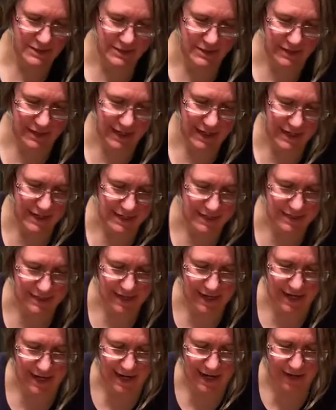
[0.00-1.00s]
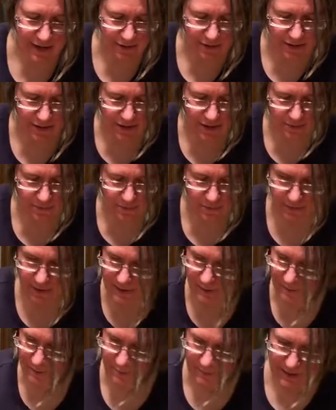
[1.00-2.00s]
and kind of decide how long we
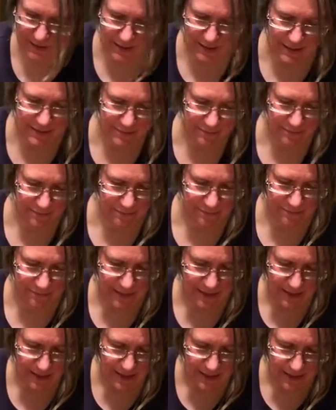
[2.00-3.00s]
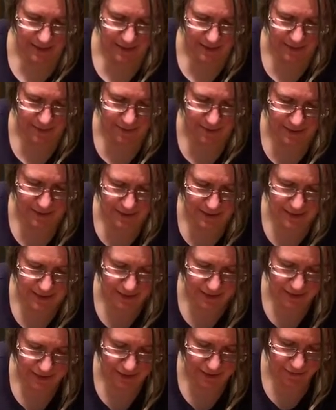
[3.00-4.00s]
want them to be. And we're just
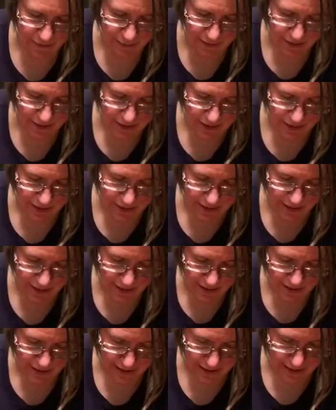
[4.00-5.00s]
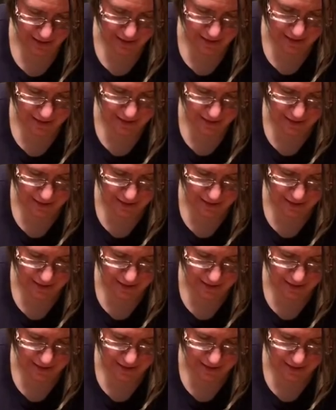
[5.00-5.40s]
gonna give them a little haircut.